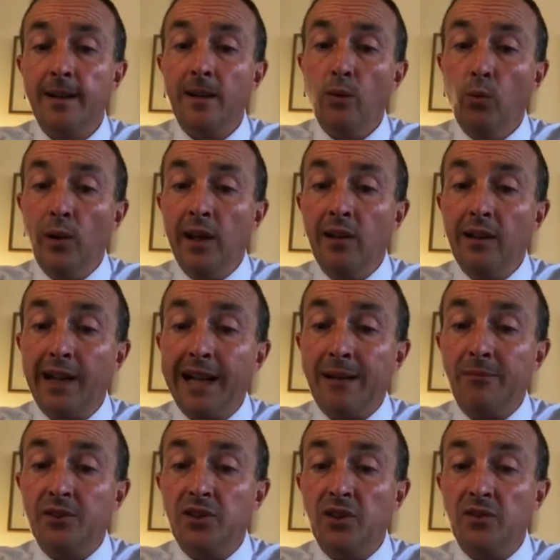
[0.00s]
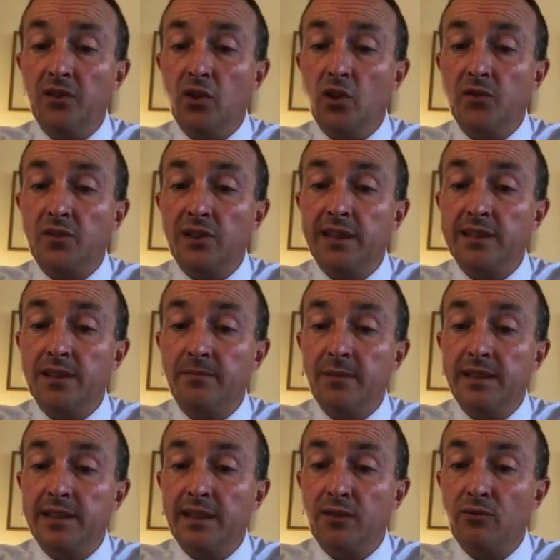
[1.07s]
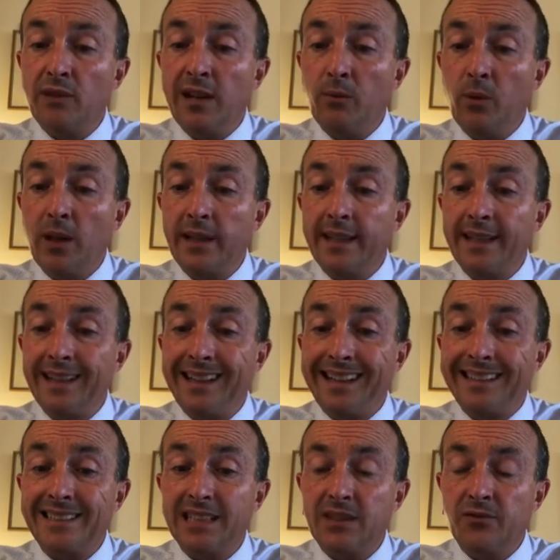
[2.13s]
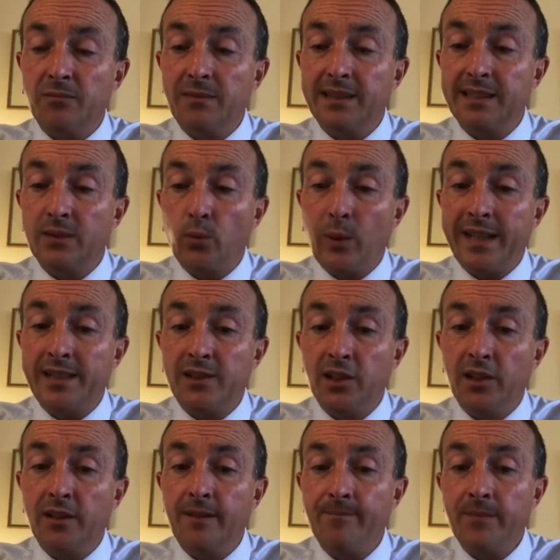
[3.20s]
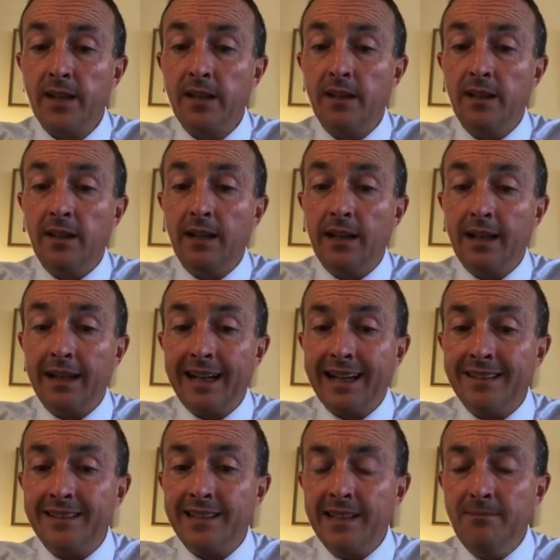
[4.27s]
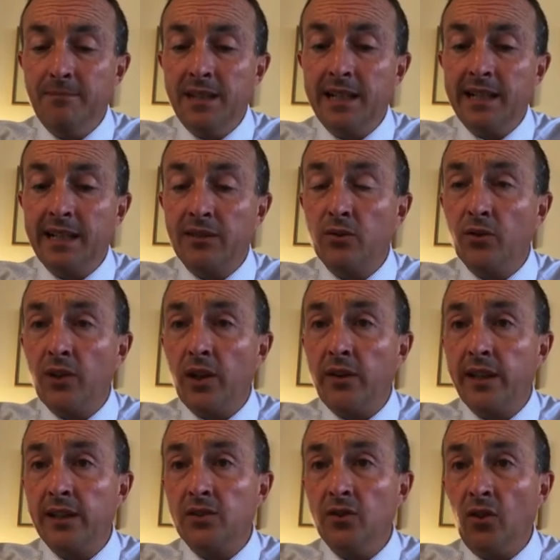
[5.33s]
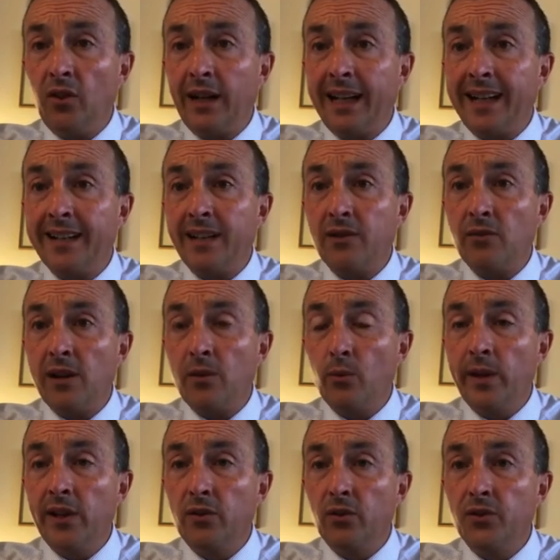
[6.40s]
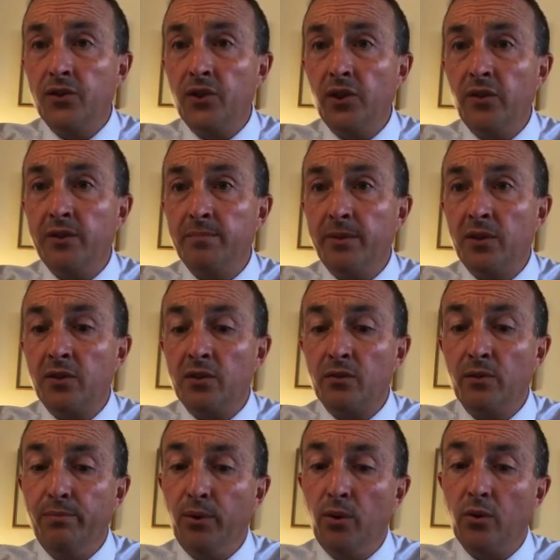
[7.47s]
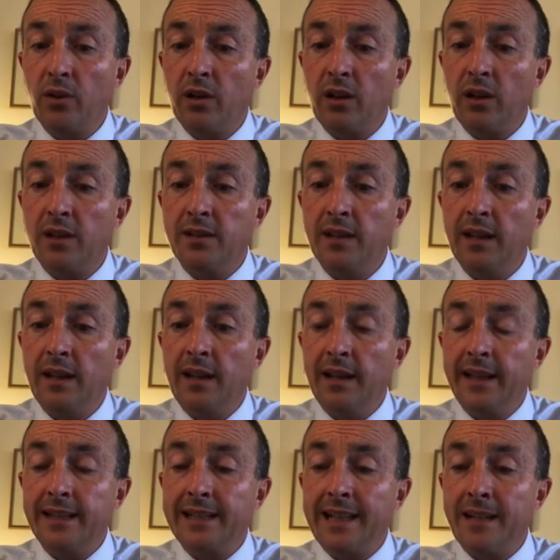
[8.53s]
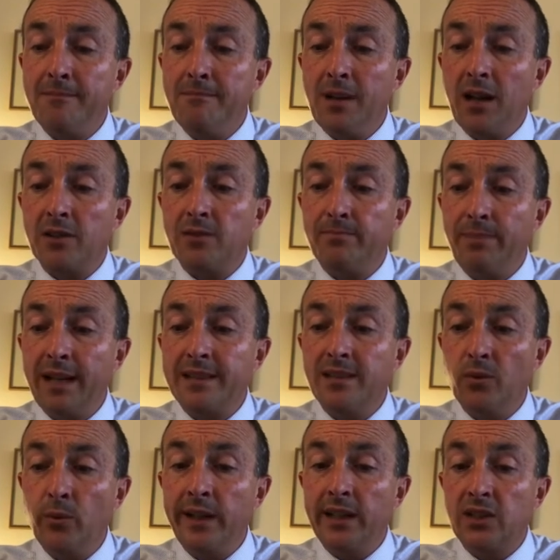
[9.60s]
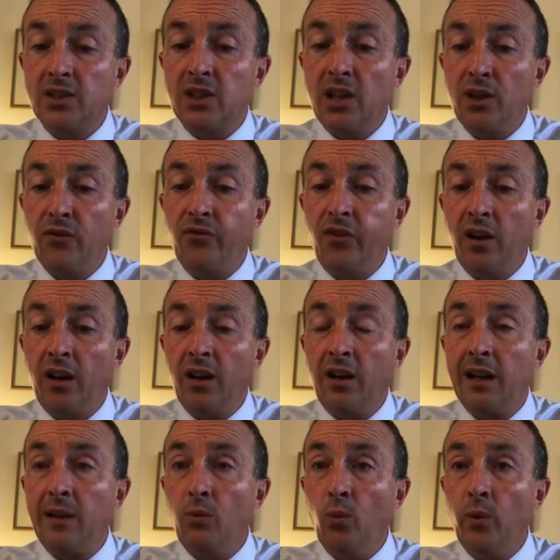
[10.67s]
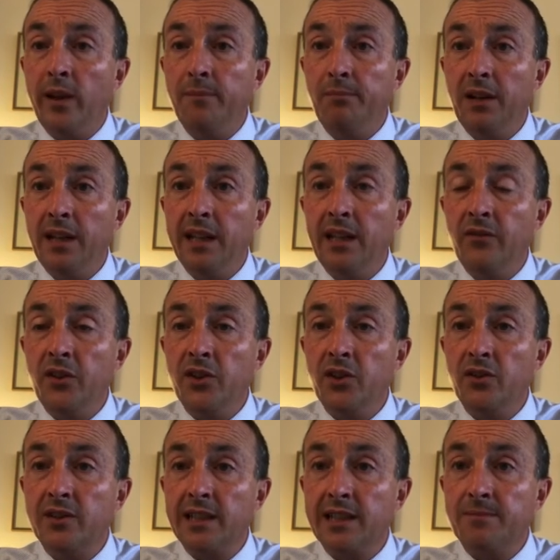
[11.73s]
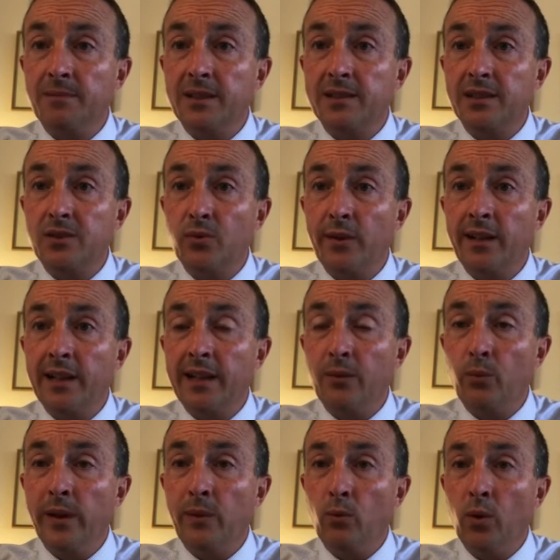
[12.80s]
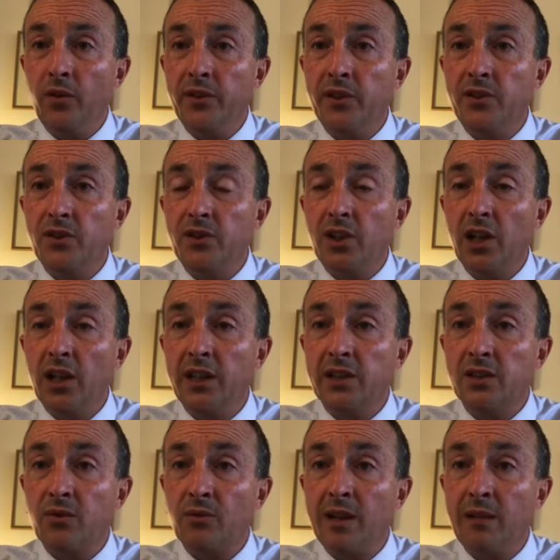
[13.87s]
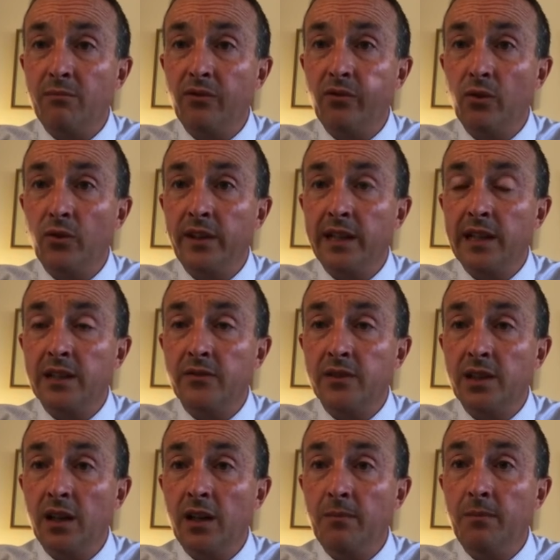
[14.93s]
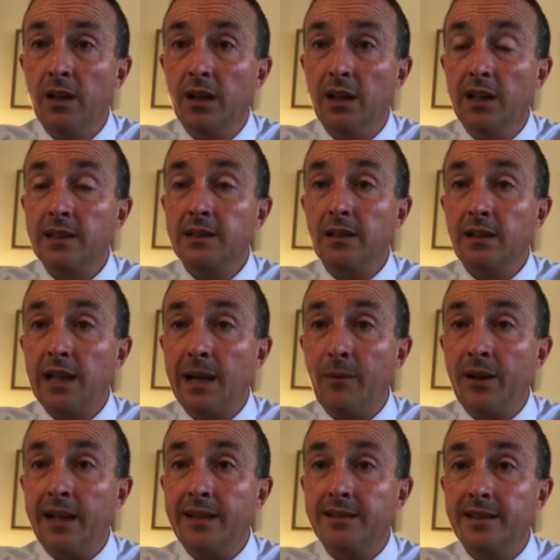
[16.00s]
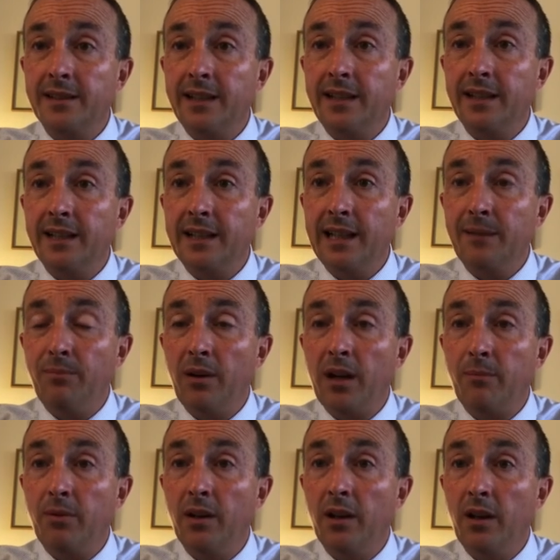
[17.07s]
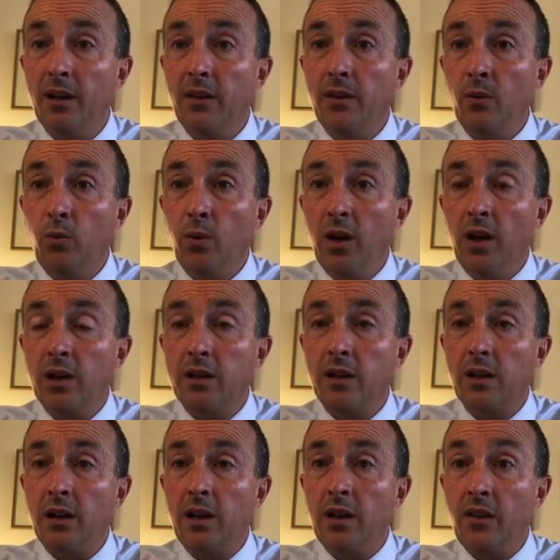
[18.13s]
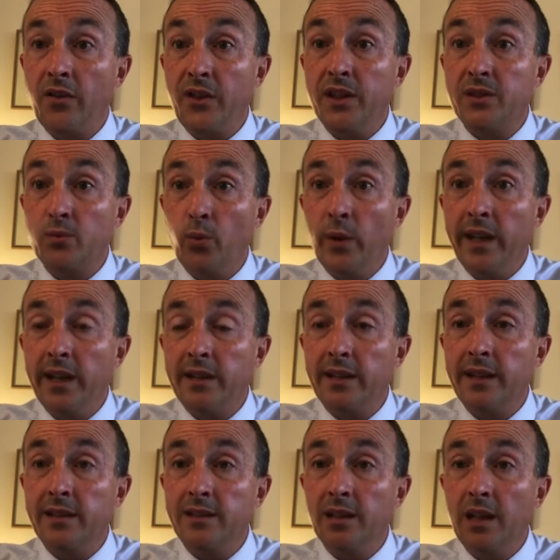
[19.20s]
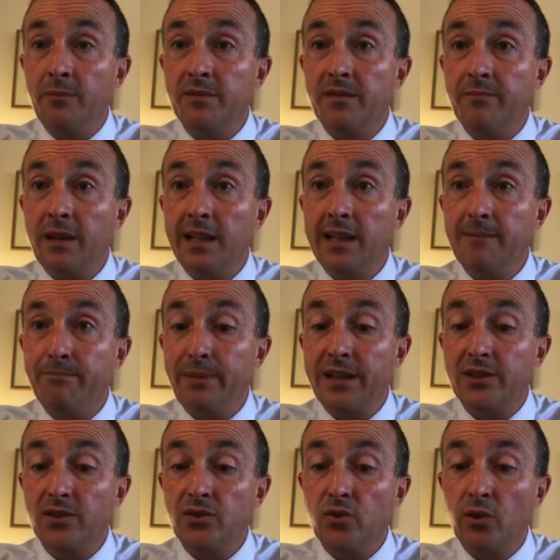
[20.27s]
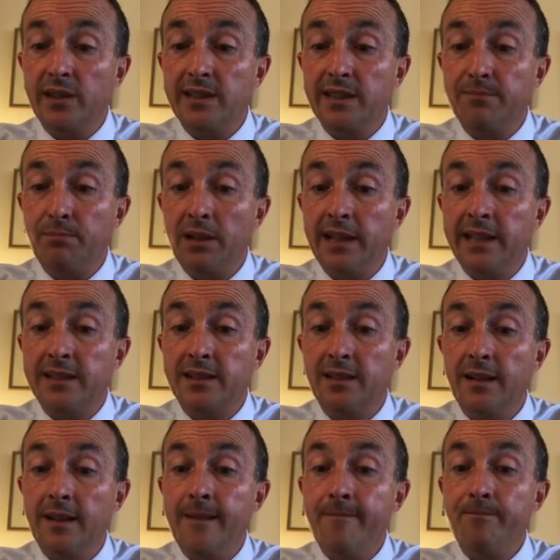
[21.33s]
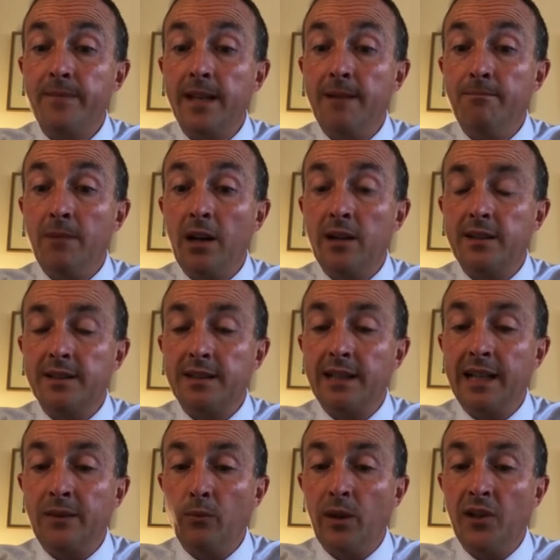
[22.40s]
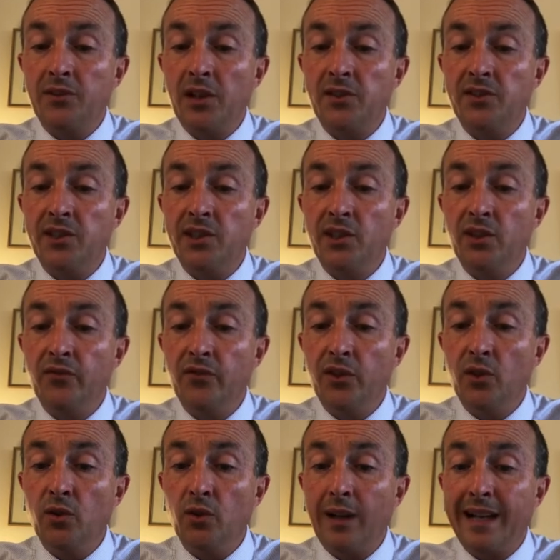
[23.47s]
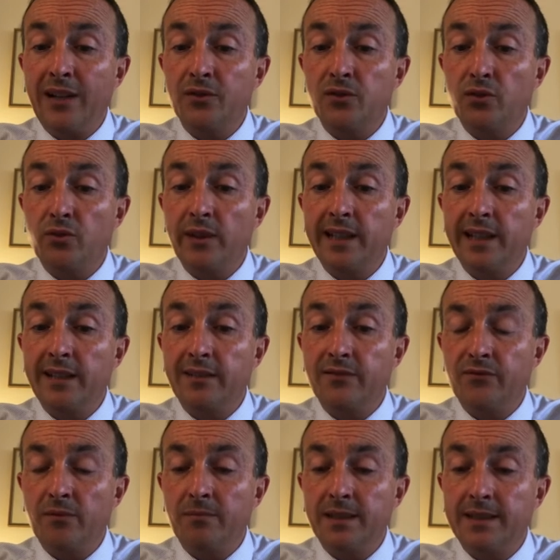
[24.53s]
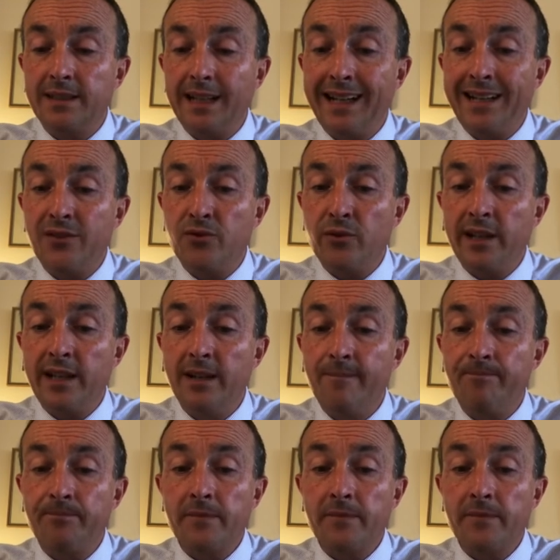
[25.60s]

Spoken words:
Will Hamilton, constantly submitting great work in classics, from Mrs. Weston. And Anthony Mirnick, although he's not had a great week or two, he's been on a report card, he's had a much better week so far, and we believe in you, says Mr. Twinley. We want you to turn this around before the end of term. So come on, Anthony, keep up the work this week in terms of making better choices, please. And Marcus Glenn, well done to you for your house cricket, from Mr. Hendry.